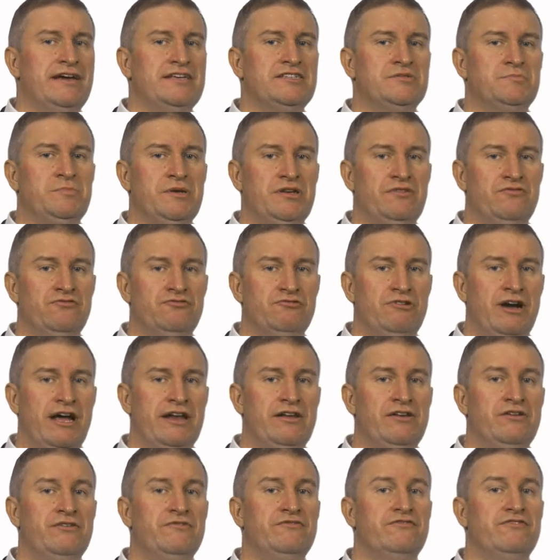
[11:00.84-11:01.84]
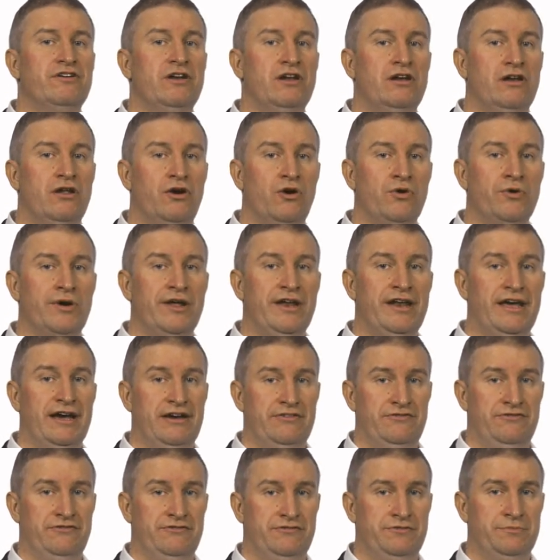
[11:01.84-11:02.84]
has been run for long
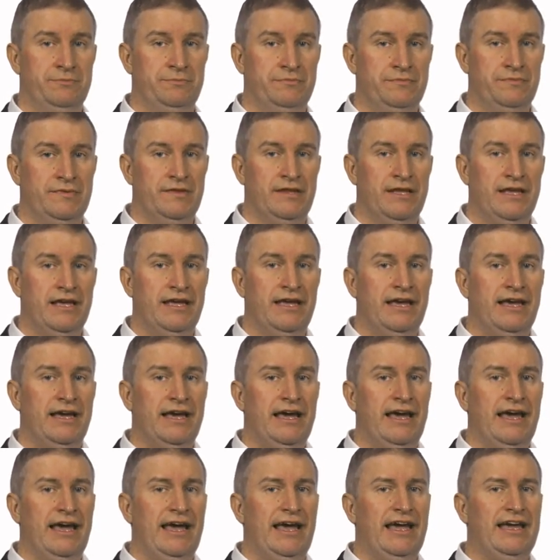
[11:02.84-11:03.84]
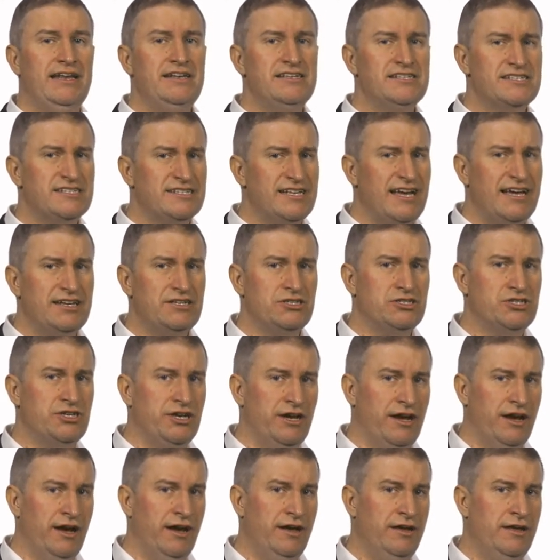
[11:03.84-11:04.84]
enough. In
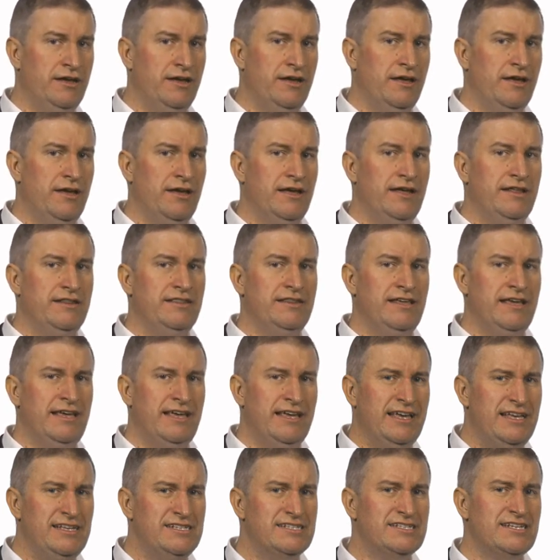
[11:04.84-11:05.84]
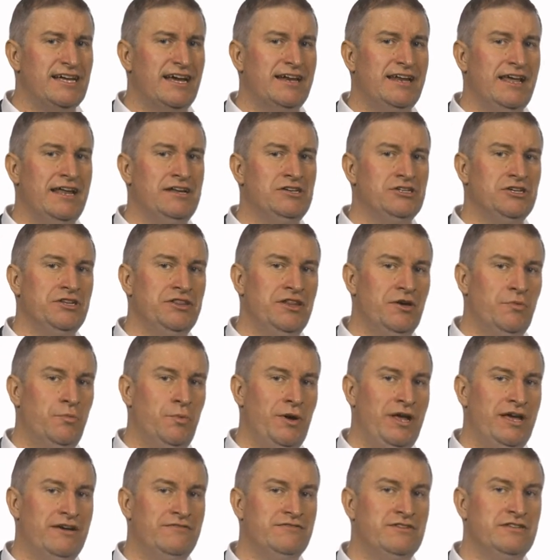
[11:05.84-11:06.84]
StatJR, the eStat engine that
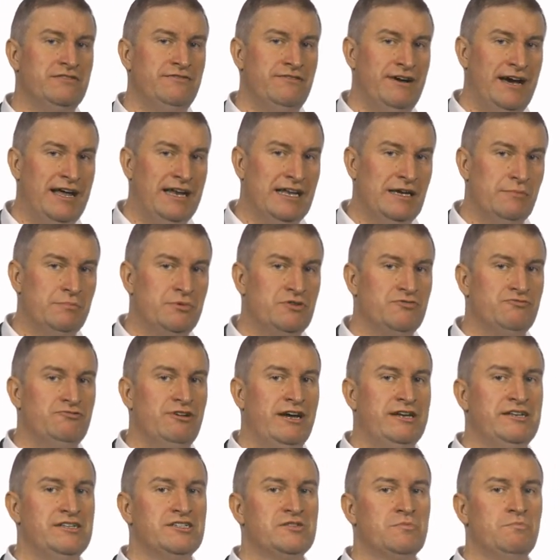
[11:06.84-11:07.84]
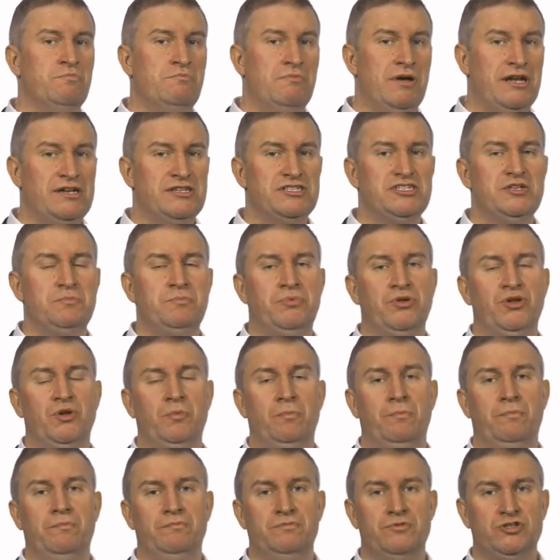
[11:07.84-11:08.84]
we have developed runs
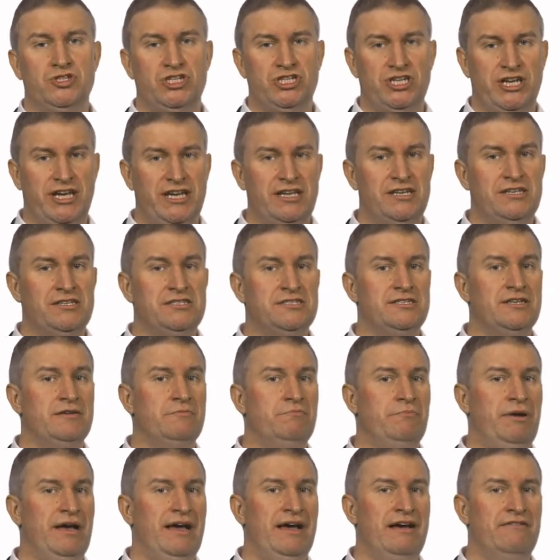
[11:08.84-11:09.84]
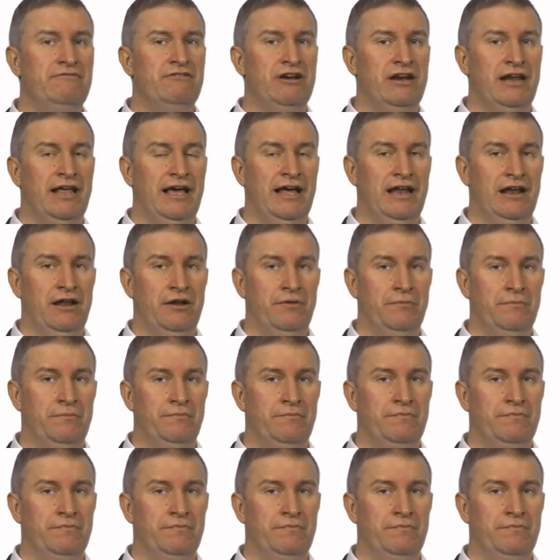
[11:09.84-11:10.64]
multiple chains in parallel.